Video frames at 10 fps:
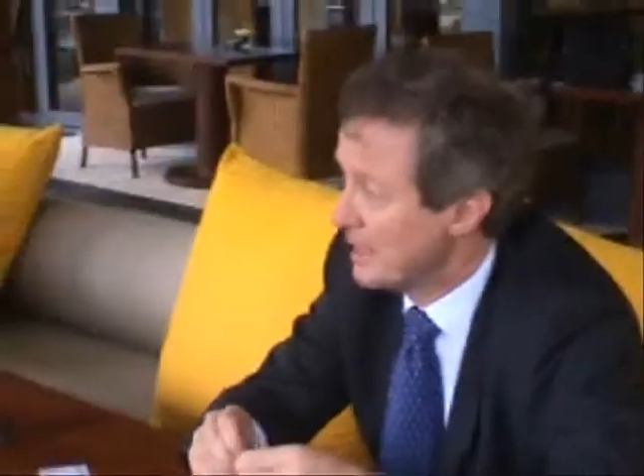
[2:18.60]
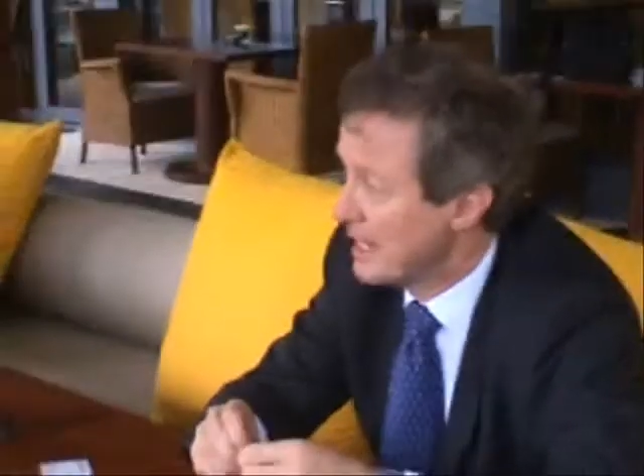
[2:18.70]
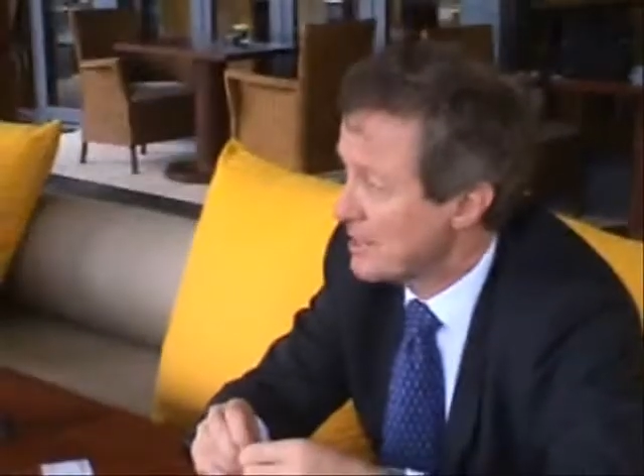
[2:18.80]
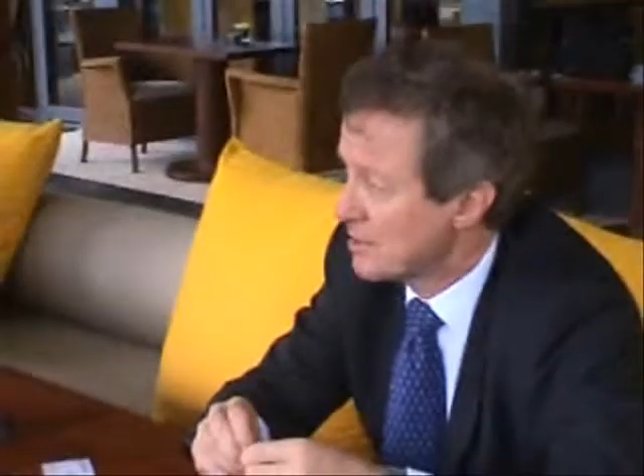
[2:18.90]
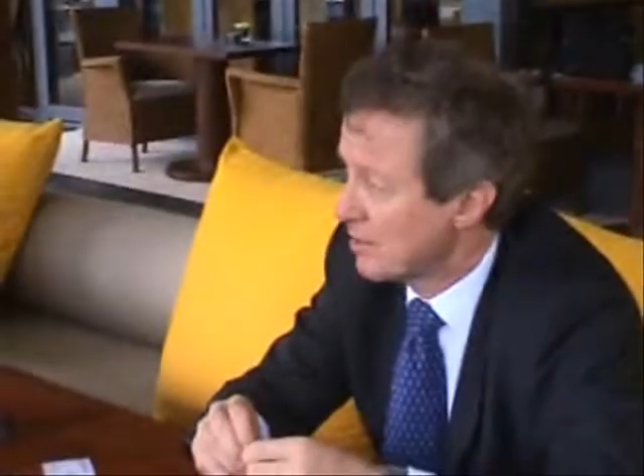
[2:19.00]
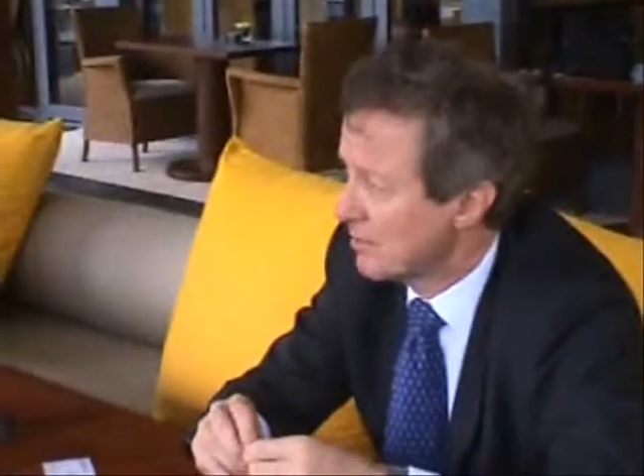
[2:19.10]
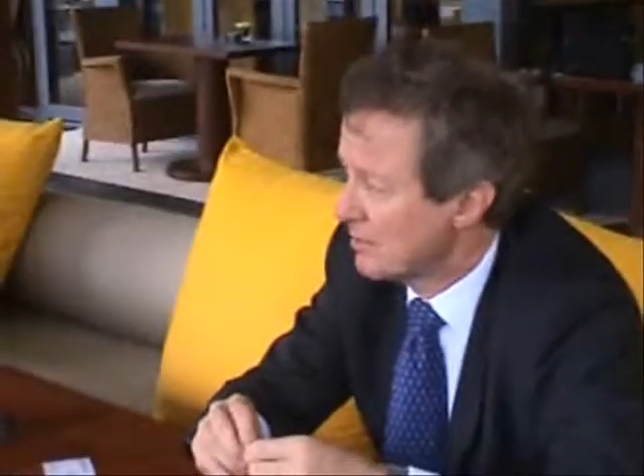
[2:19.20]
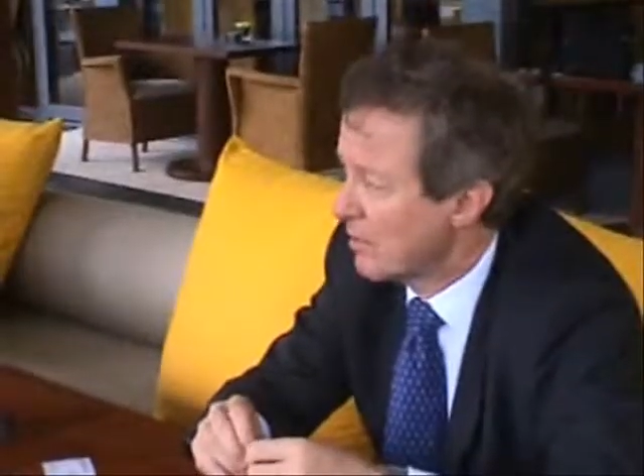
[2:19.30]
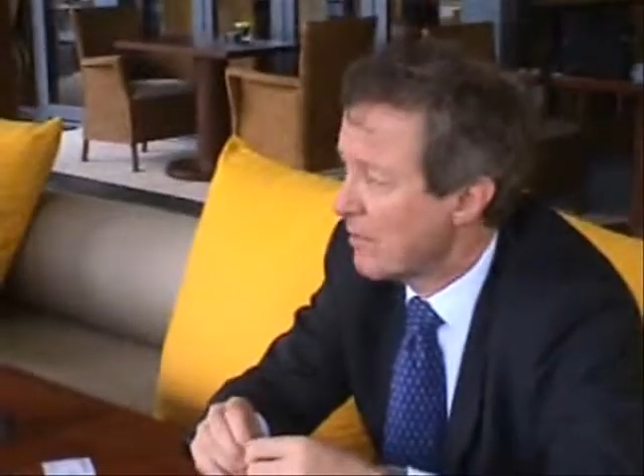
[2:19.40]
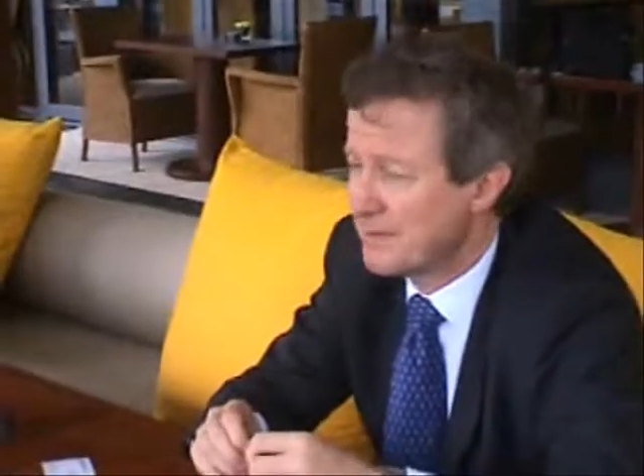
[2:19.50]

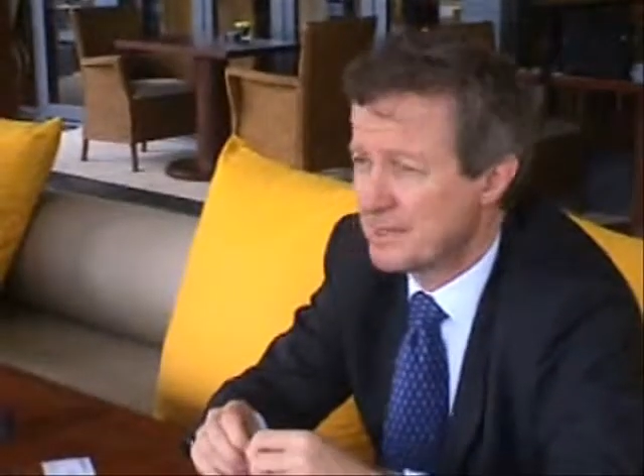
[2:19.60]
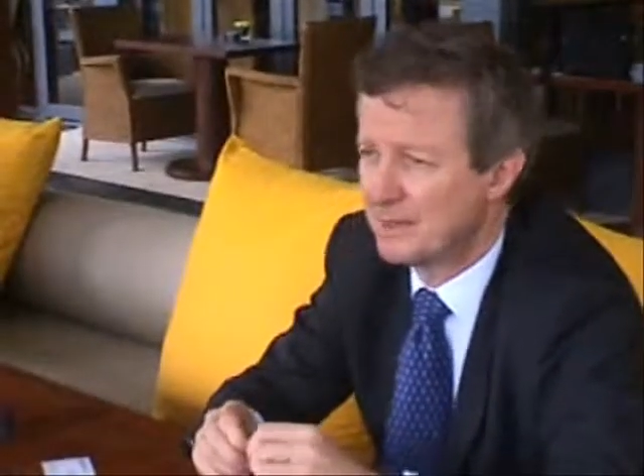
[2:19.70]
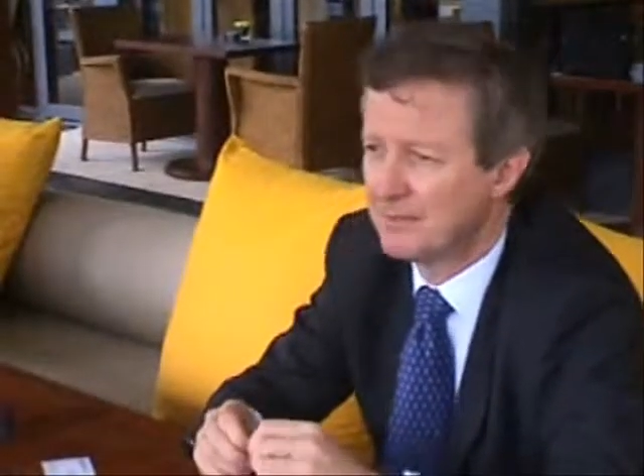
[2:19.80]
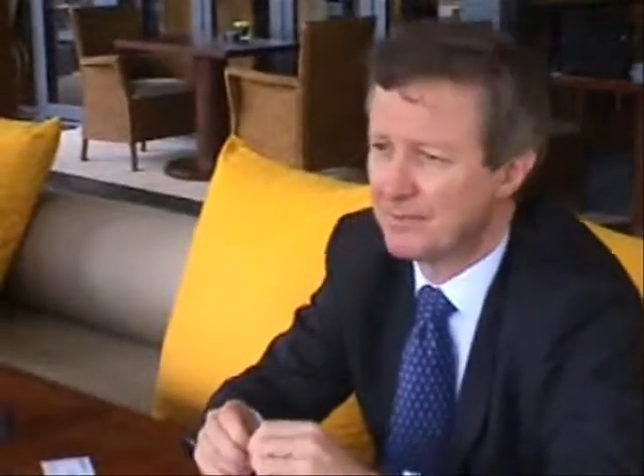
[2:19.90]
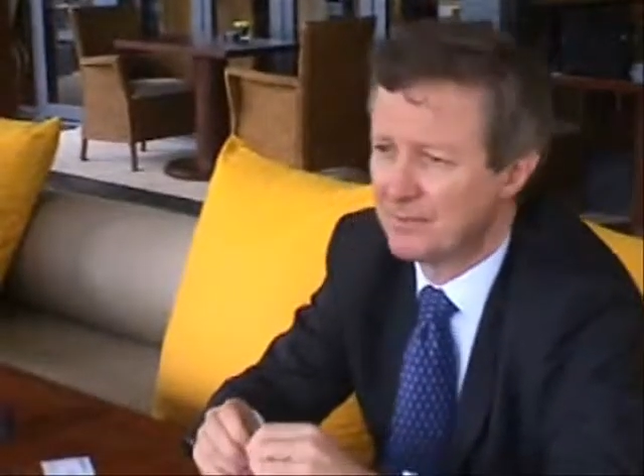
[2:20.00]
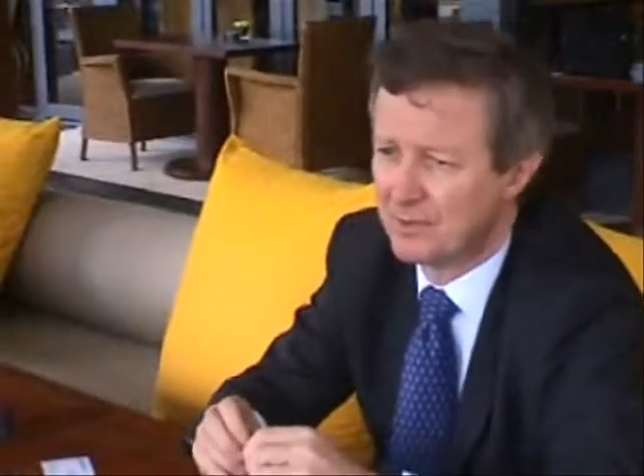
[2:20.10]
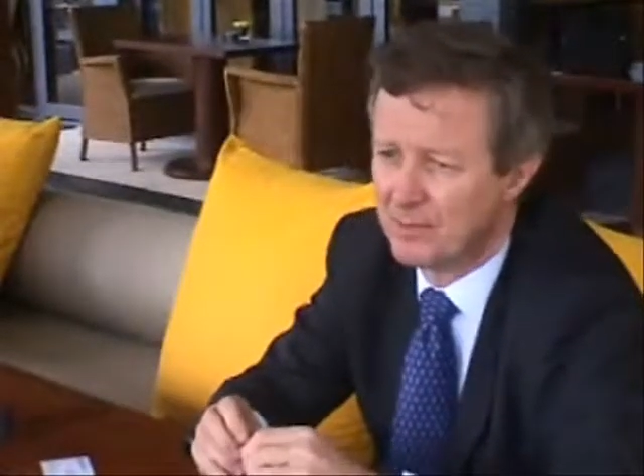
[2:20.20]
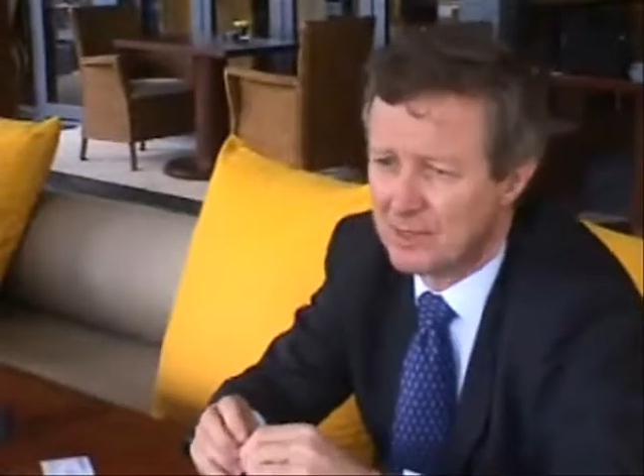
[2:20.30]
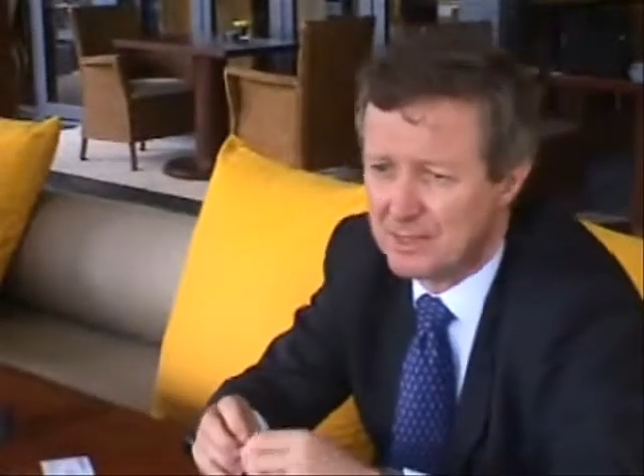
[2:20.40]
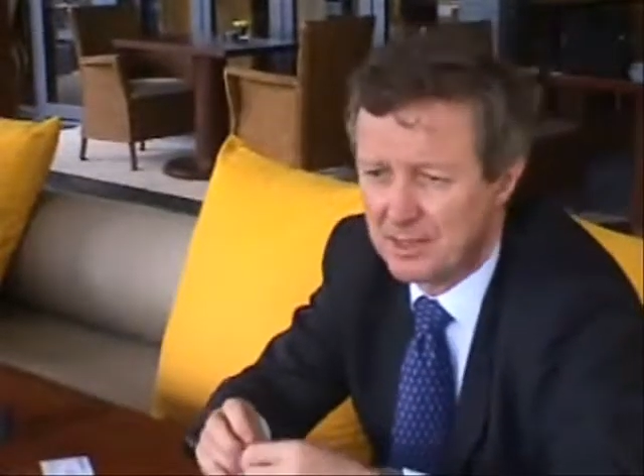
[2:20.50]
liaison officer from our